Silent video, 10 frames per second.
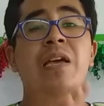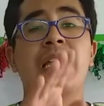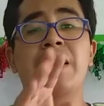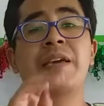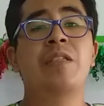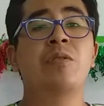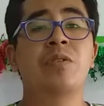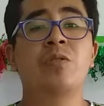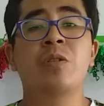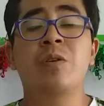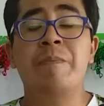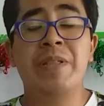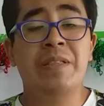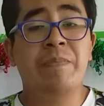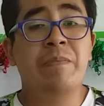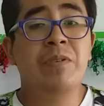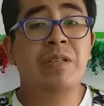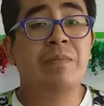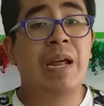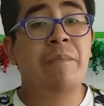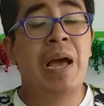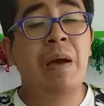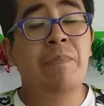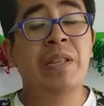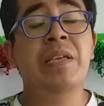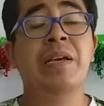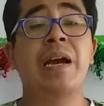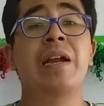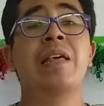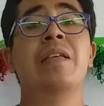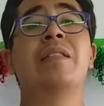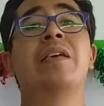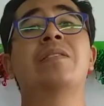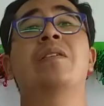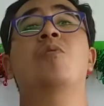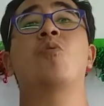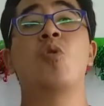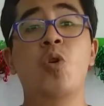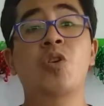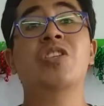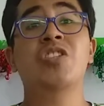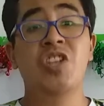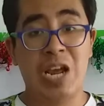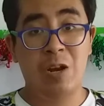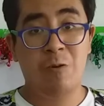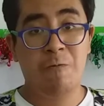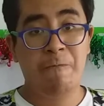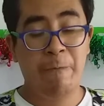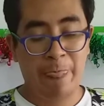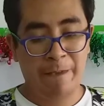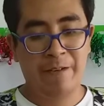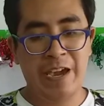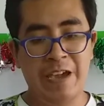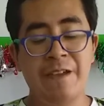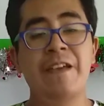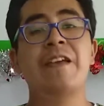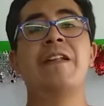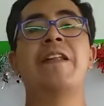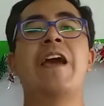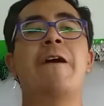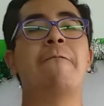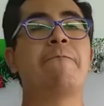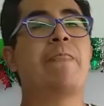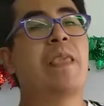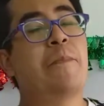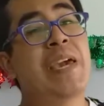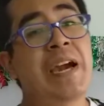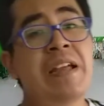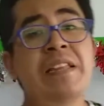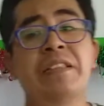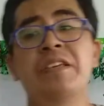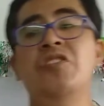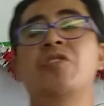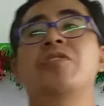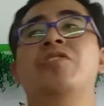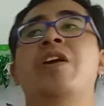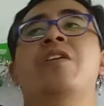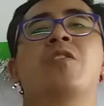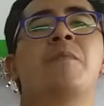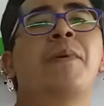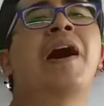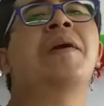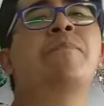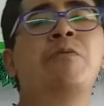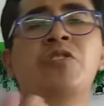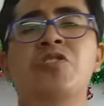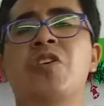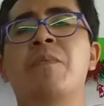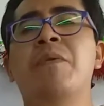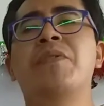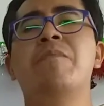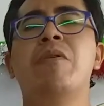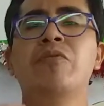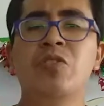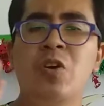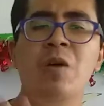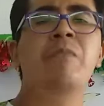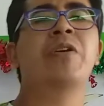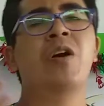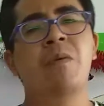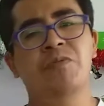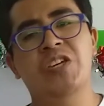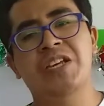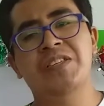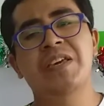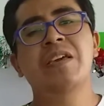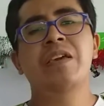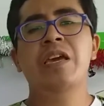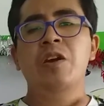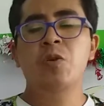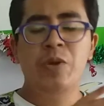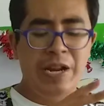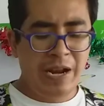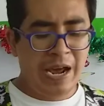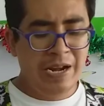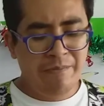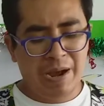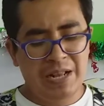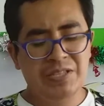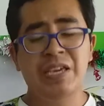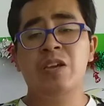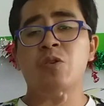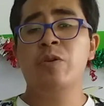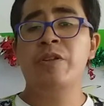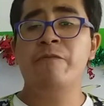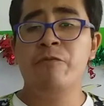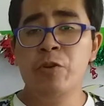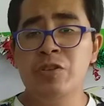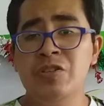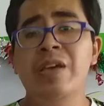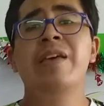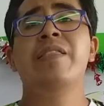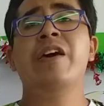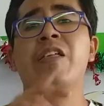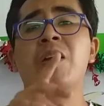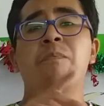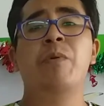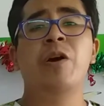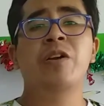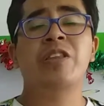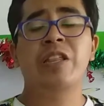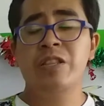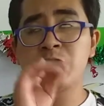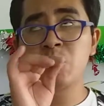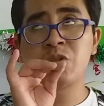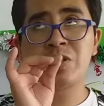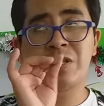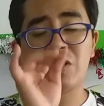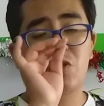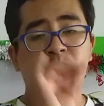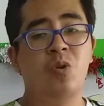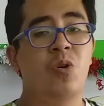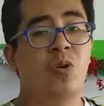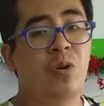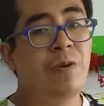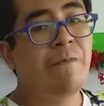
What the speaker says: El día de hoy solamente vamos a platicar de este color yellow. Okay? Now, behind the teacher Jacob, I put some of the most common objects, including animals, including fruits, that are part that use this color.